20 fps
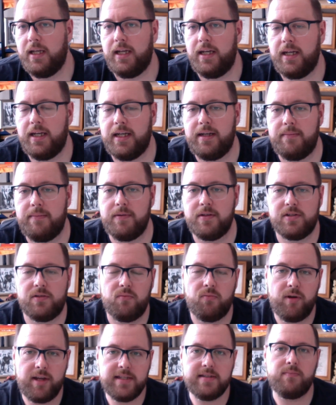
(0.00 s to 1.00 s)
there's a
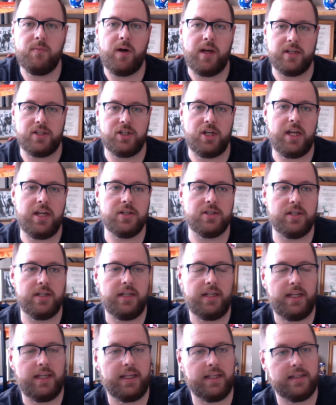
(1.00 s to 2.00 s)
reason why I changed
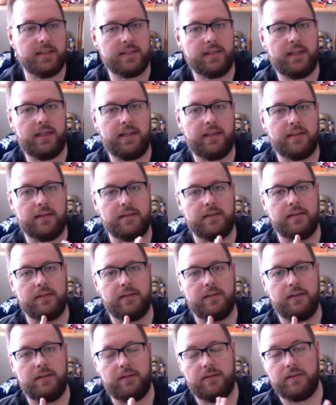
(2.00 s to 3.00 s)
it, and
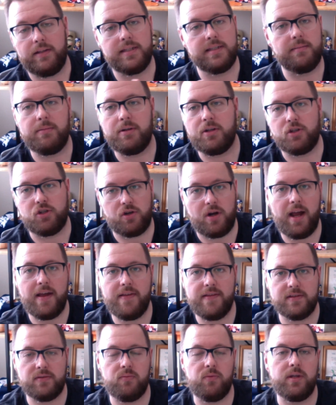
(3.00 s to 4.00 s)
or at least I'm going to try
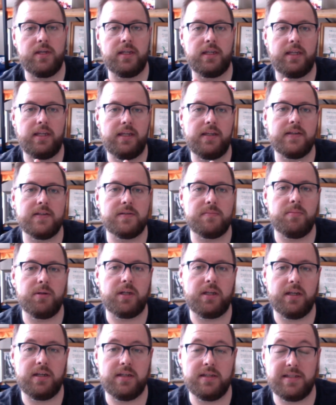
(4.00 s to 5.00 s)
this week, is
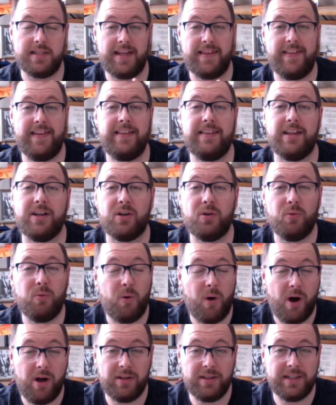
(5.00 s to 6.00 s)
because I think the
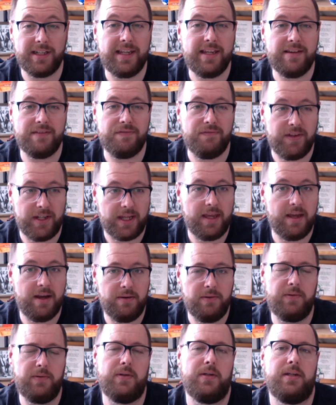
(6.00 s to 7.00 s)
quality of
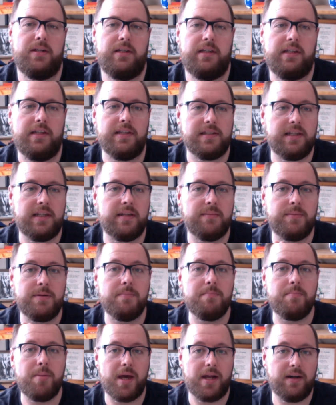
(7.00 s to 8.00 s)
video is going to be
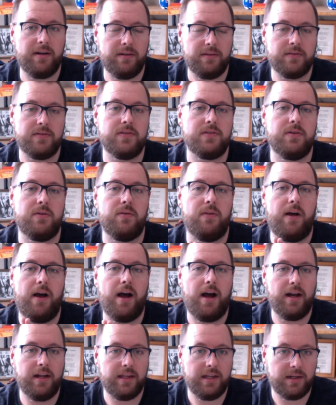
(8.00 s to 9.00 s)
better. So the
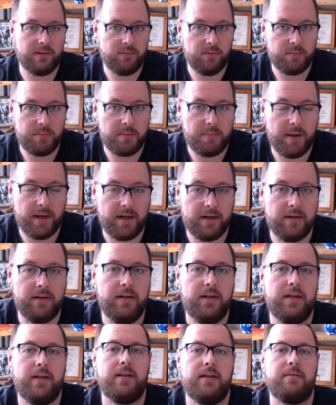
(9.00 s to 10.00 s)
audio will be
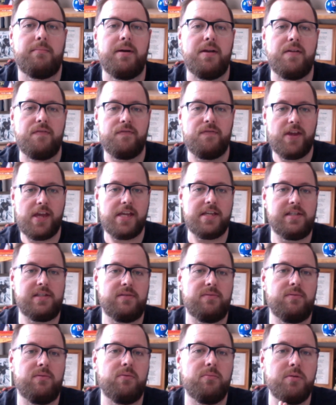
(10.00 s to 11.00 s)
better, my
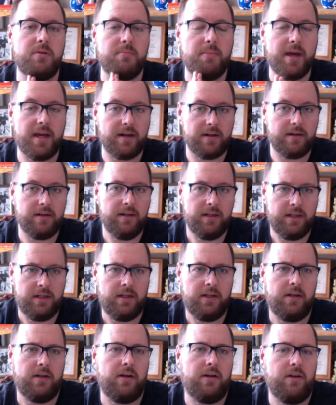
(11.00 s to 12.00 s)
face will be better,
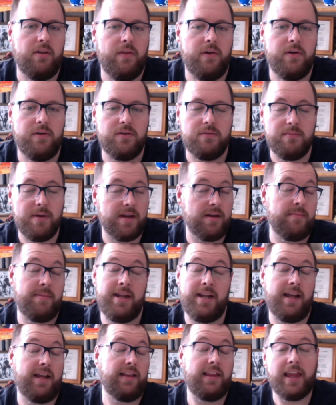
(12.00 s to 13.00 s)
although you may or may
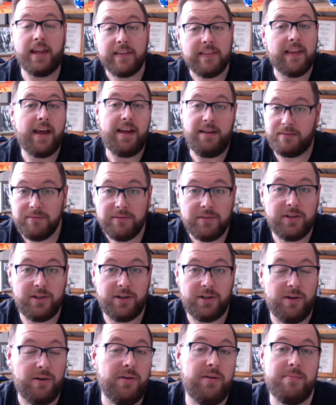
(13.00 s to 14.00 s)
not like that. You
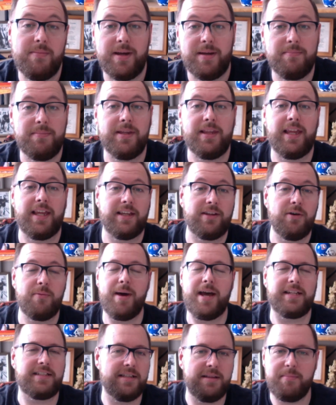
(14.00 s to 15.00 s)
might be like, go
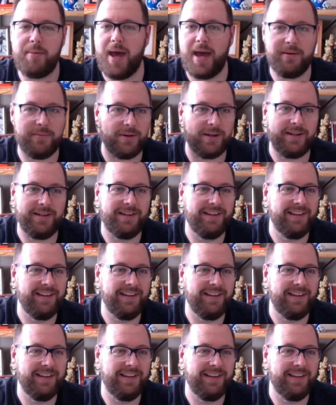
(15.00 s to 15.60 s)
back to the bad one.